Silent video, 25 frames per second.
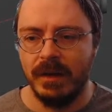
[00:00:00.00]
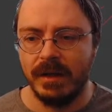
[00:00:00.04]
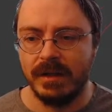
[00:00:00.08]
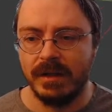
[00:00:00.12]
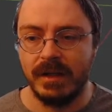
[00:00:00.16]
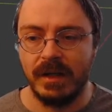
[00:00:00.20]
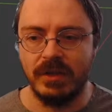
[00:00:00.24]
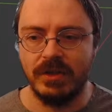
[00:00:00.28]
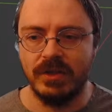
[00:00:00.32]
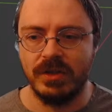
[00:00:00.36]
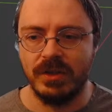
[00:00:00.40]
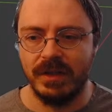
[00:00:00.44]

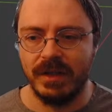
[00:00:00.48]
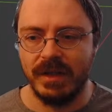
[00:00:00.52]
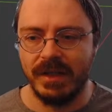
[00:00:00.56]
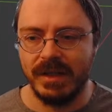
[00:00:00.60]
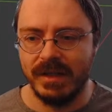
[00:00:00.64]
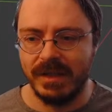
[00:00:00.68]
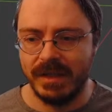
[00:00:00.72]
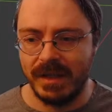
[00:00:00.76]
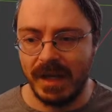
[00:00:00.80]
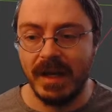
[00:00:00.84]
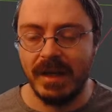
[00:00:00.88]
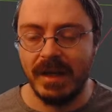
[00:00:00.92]
essentially
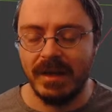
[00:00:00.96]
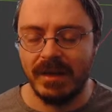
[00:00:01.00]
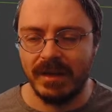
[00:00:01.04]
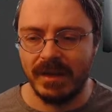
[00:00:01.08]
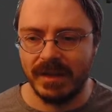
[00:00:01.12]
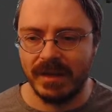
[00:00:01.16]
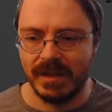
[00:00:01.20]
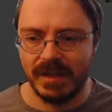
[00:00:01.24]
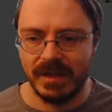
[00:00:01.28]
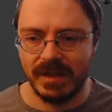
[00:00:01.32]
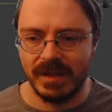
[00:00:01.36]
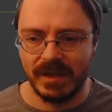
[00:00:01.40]
take
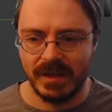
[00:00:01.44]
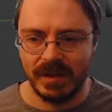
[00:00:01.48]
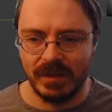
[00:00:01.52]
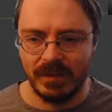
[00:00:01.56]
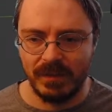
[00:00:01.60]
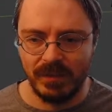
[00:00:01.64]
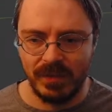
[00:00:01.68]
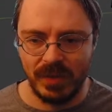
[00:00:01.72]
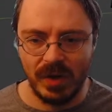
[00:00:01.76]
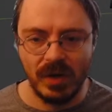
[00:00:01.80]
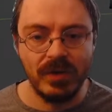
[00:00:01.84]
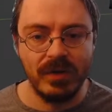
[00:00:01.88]
this
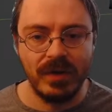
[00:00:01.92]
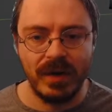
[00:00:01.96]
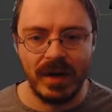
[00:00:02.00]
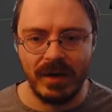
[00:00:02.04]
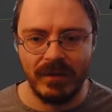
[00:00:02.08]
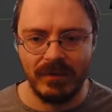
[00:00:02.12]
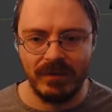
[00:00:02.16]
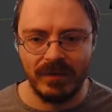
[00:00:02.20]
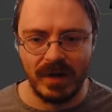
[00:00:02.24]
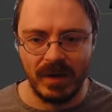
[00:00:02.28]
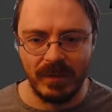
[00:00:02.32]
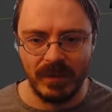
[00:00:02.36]

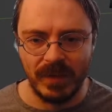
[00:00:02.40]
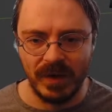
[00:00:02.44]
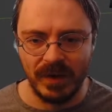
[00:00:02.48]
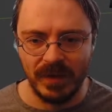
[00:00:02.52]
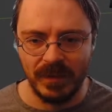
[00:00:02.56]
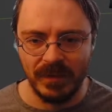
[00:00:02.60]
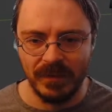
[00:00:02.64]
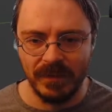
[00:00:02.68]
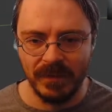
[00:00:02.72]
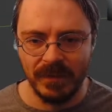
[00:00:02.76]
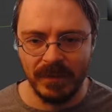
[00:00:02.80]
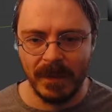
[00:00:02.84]
program from
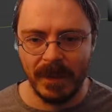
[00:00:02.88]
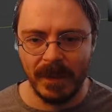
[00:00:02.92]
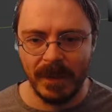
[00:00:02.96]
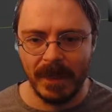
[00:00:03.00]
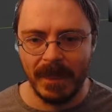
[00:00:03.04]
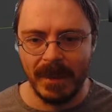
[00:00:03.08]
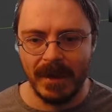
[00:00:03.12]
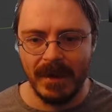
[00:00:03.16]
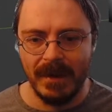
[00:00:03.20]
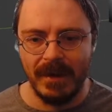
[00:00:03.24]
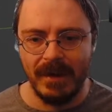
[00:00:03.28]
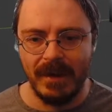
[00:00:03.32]
you?
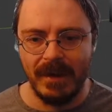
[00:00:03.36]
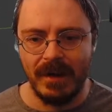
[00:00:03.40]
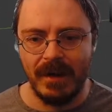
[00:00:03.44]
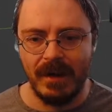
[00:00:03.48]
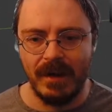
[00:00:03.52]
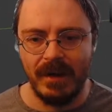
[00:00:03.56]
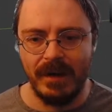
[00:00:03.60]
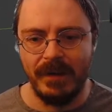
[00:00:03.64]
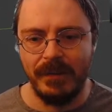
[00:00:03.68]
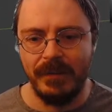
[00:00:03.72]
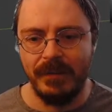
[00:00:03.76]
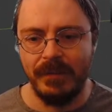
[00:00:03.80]

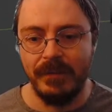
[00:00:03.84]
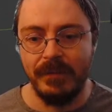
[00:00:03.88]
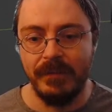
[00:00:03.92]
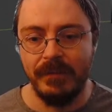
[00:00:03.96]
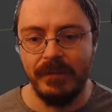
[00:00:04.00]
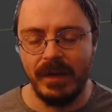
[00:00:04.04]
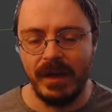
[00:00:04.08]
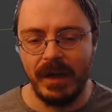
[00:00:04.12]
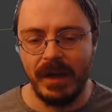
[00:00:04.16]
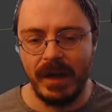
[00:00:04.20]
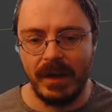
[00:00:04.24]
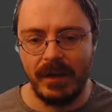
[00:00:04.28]

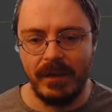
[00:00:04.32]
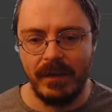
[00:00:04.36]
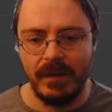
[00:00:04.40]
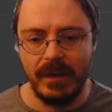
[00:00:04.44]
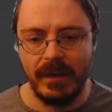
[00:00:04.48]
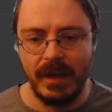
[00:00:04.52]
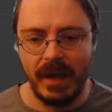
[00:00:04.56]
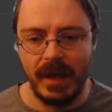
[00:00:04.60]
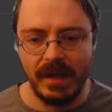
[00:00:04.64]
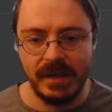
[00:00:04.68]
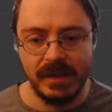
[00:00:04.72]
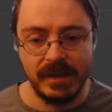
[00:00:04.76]

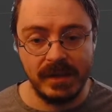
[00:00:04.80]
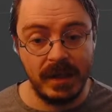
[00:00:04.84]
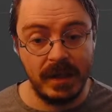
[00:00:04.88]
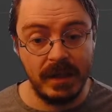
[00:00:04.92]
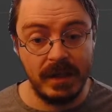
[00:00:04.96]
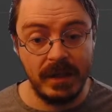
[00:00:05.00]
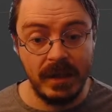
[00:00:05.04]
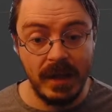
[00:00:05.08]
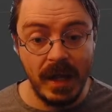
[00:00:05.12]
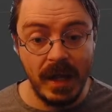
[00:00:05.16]
And they said